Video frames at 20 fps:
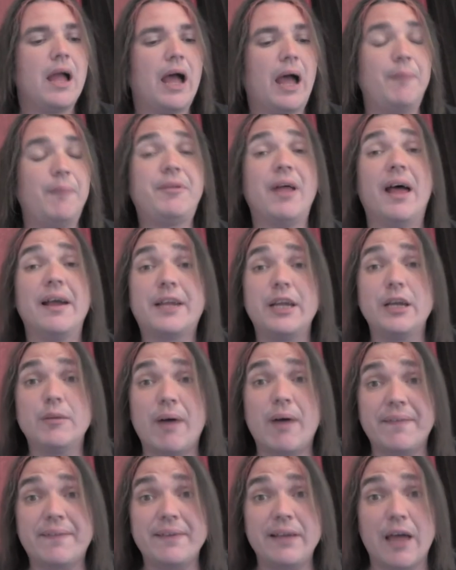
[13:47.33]
I'm talking
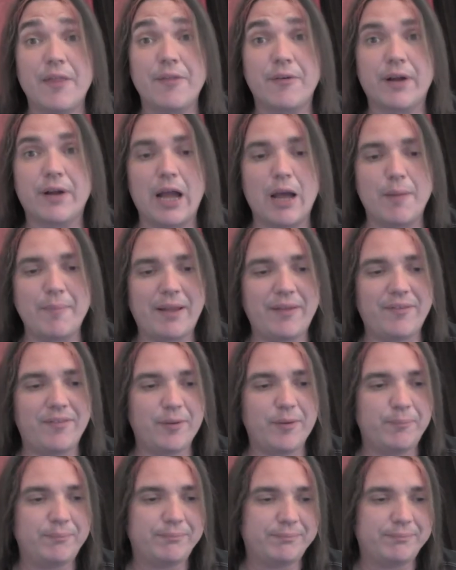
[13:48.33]
about the other comments.